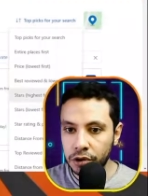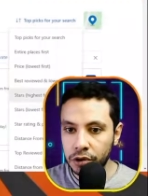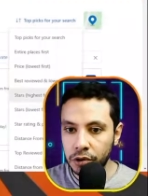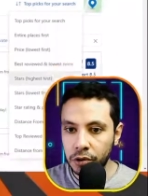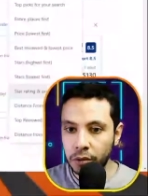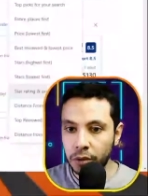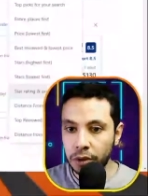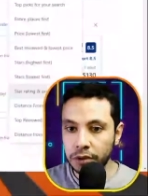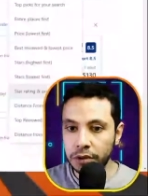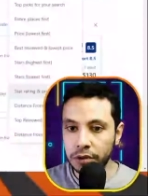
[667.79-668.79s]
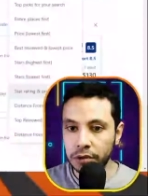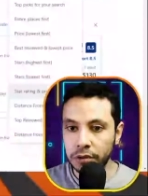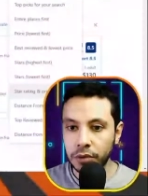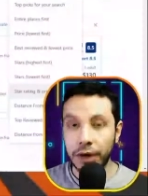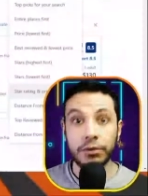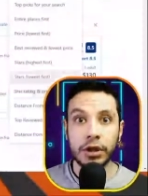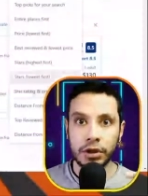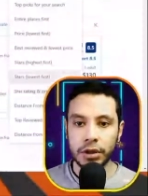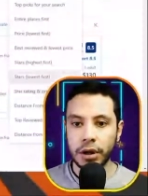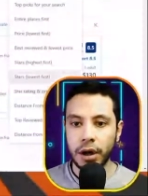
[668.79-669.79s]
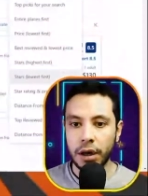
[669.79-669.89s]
You want to arrange it